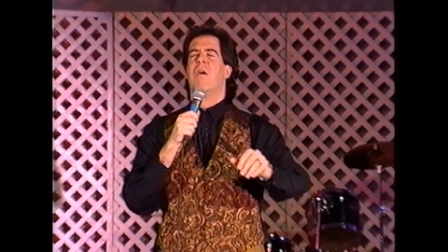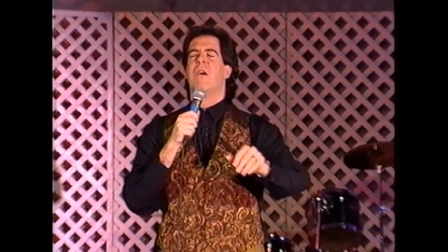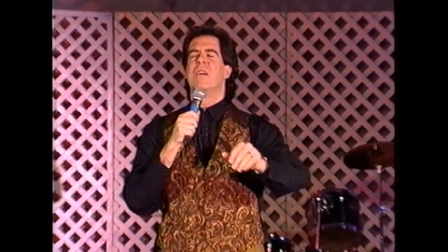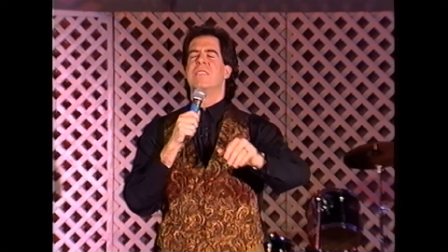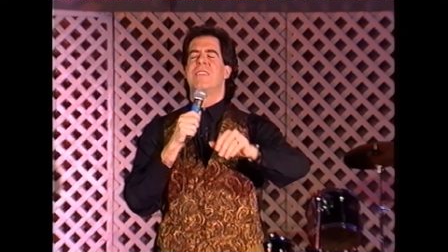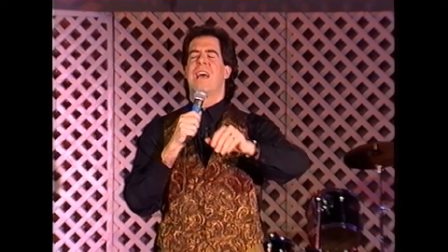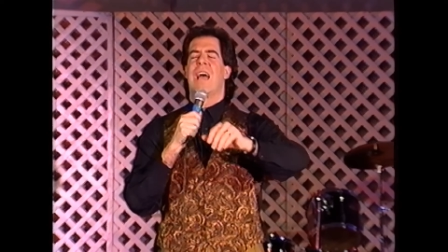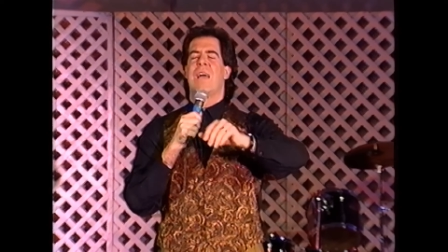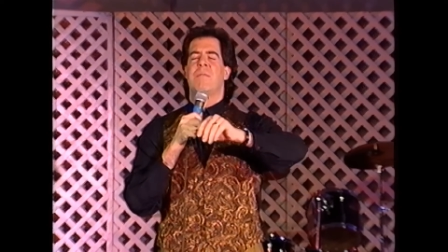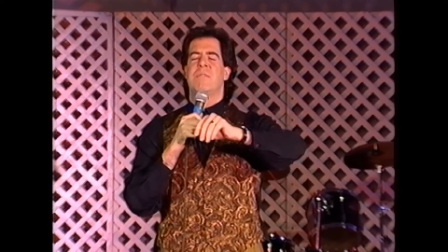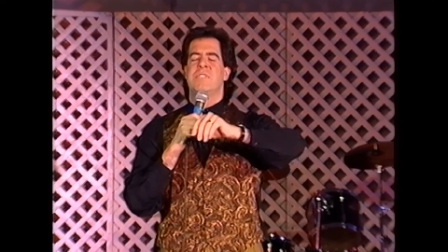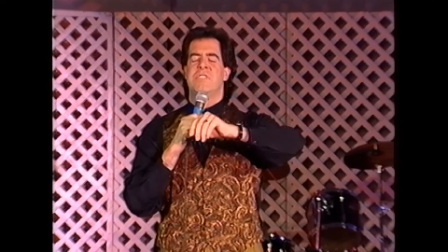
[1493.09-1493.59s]
what
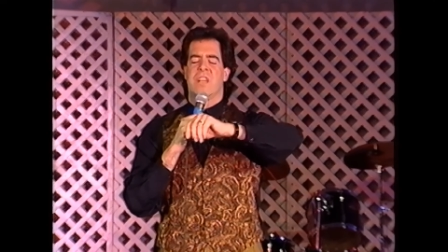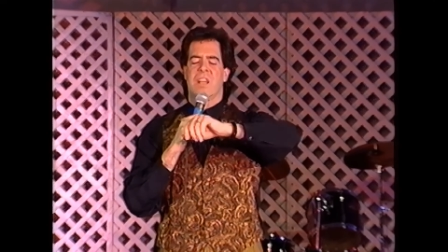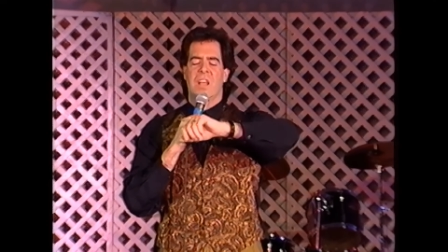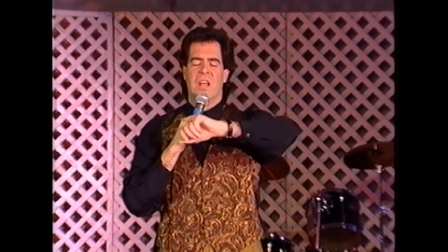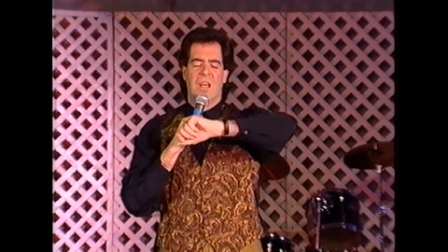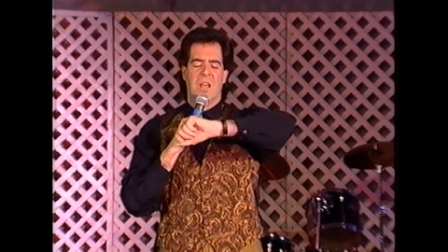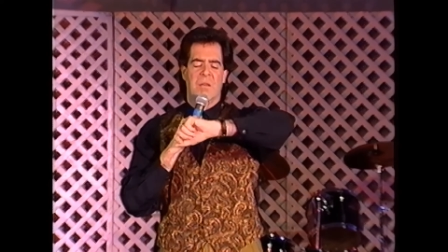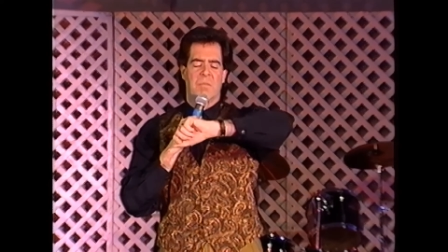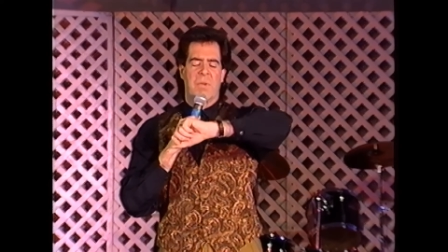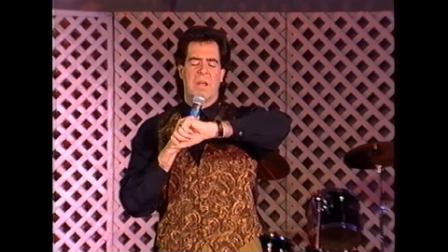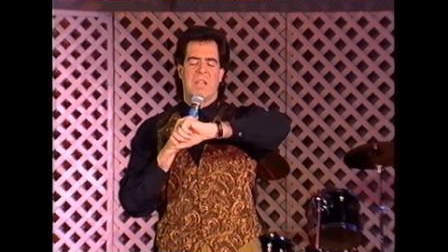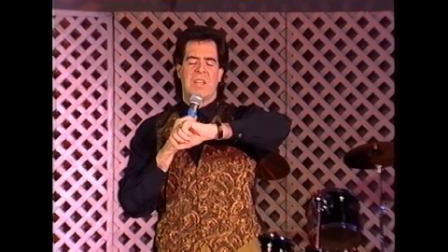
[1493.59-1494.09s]
time is
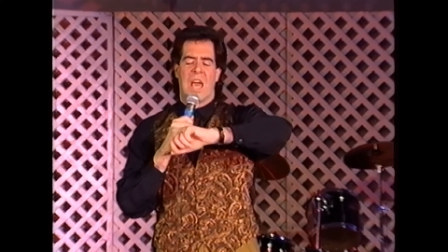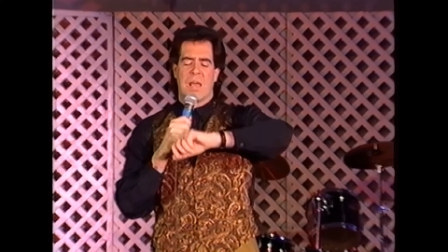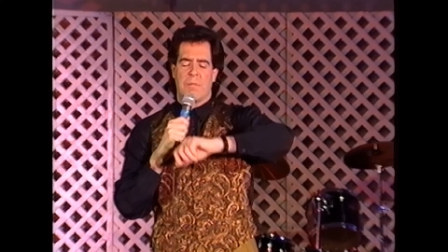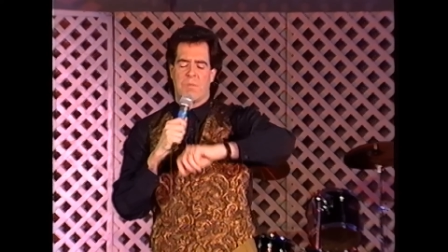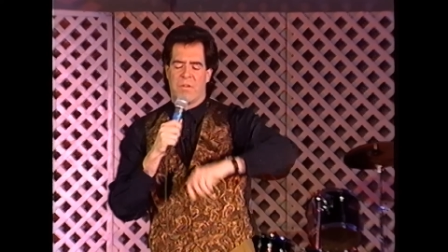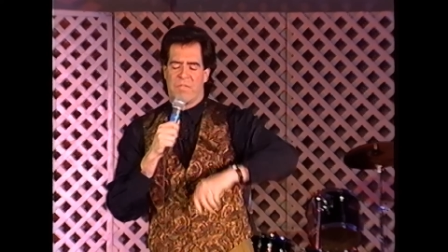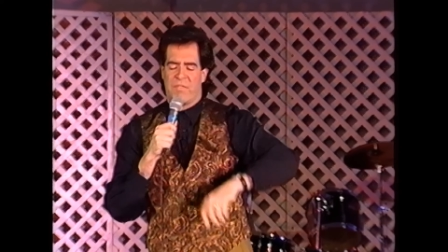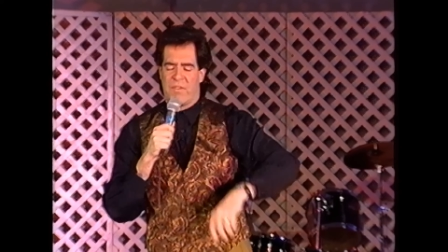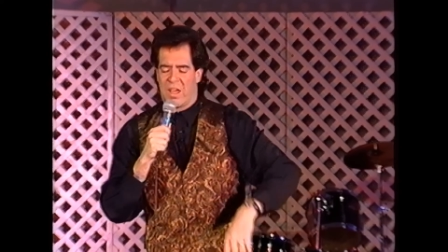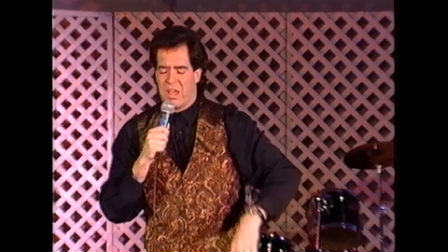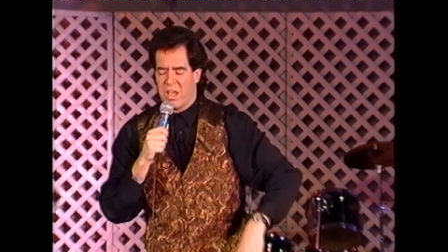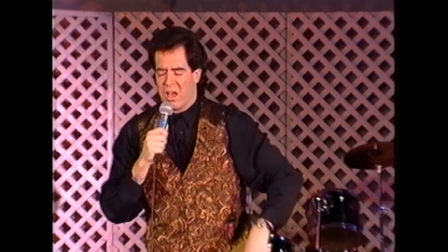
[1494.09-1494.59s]
it? Midnight
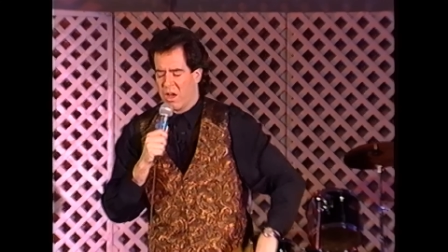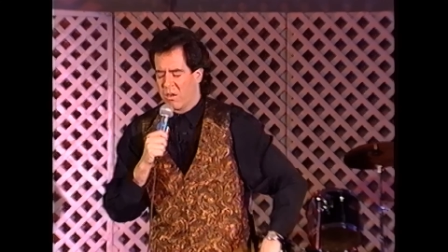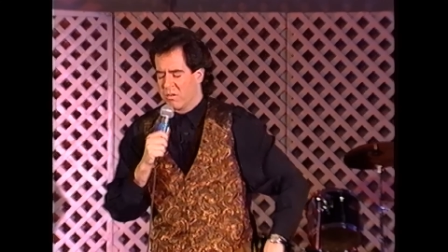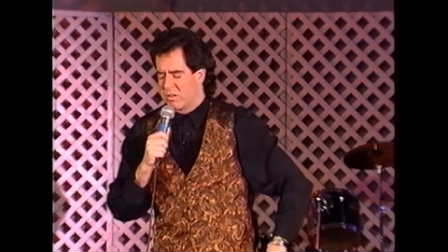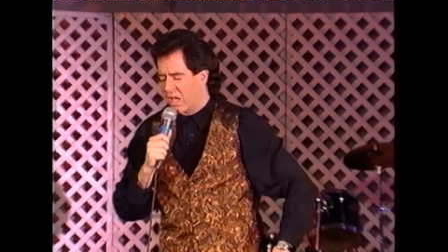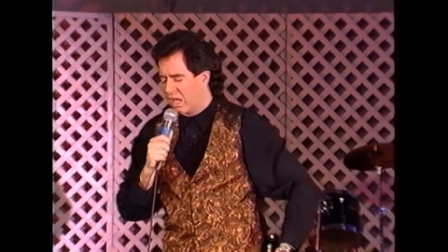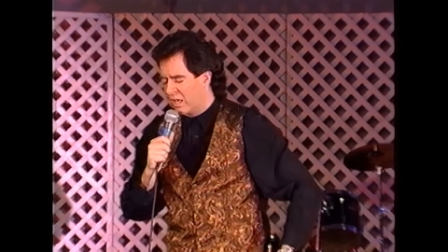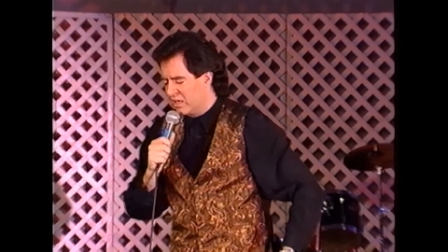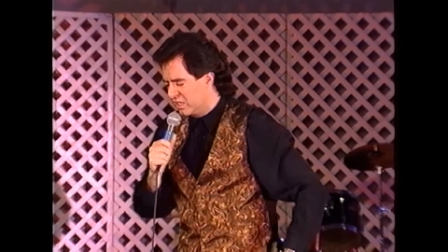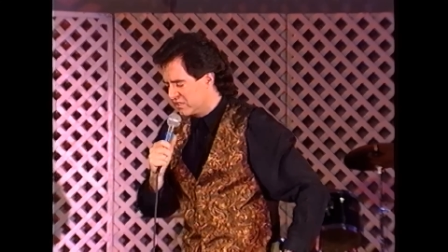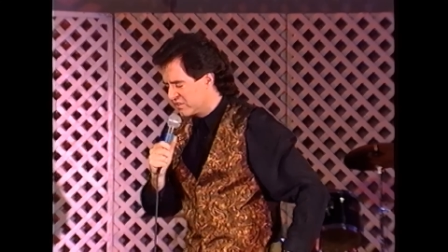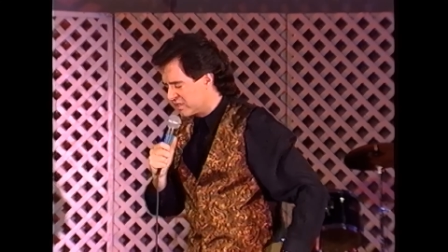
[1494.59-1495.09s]
buffet.
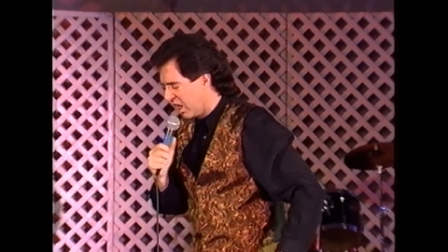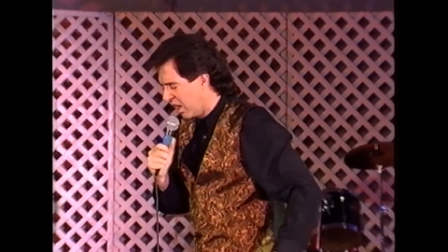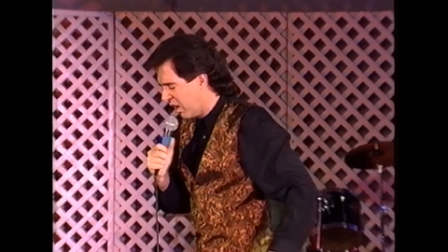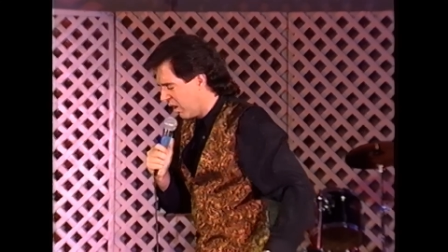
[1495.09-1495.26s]
Okay, let's go.